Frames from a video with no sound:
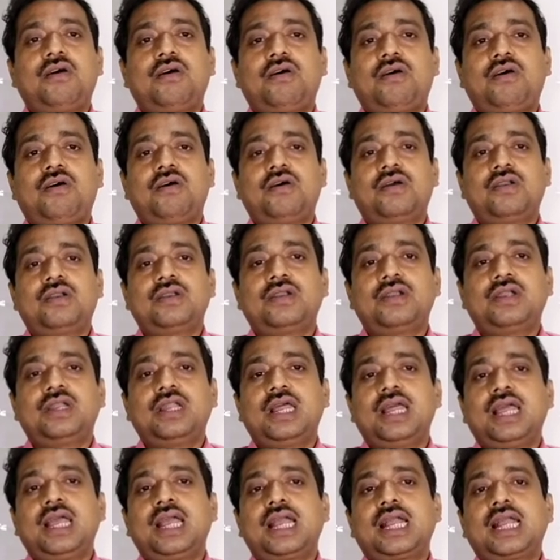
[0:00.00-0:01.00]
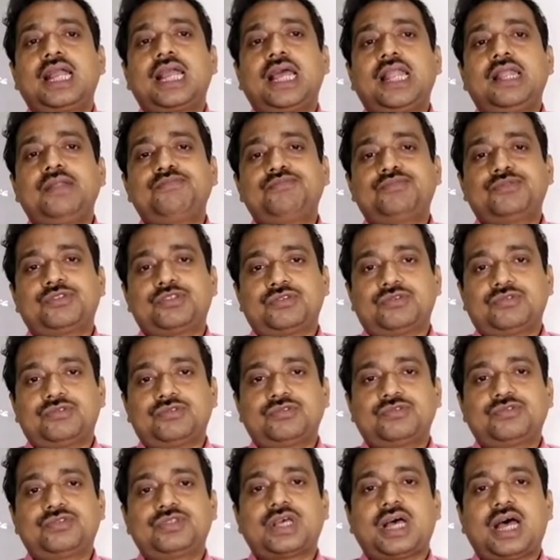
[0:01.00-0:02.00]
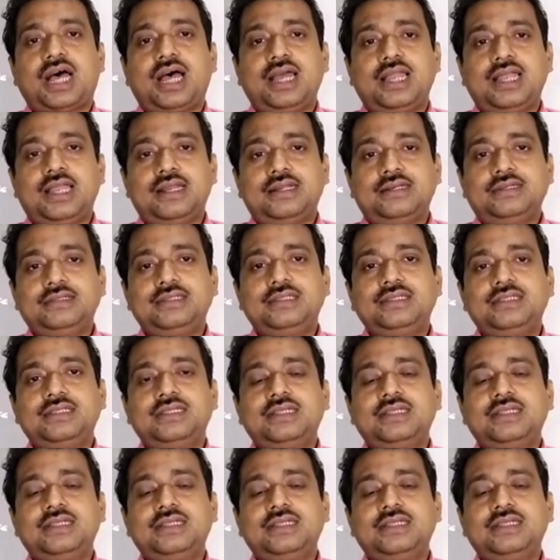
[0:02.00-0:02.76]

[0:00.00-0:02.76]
on Calypso's island.